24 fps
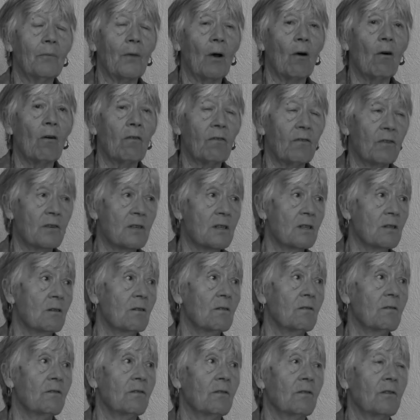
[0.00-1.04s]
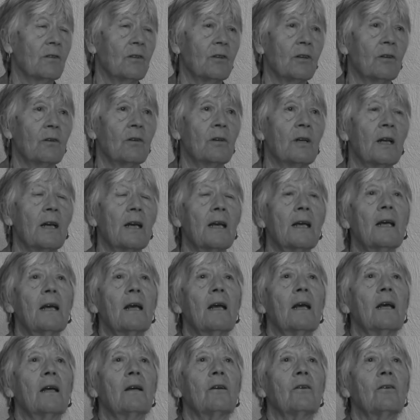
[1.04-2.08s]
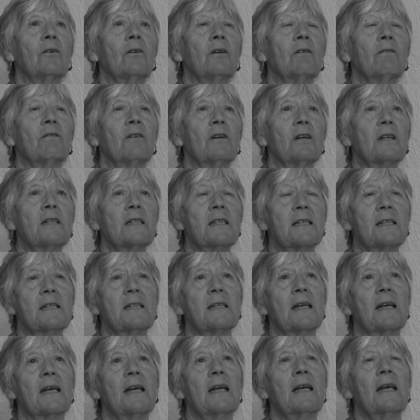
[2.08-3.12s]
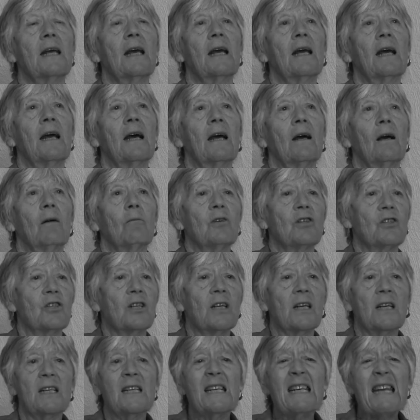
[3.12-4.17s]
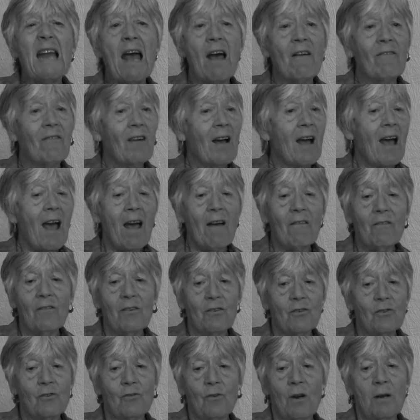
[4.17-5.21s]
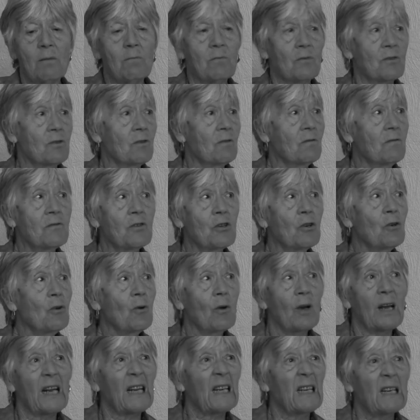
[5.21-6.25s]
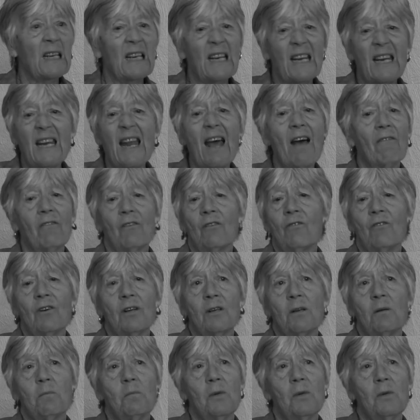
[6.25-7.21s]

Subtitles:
offers of university, which he had never ever dreamt of doing, never in a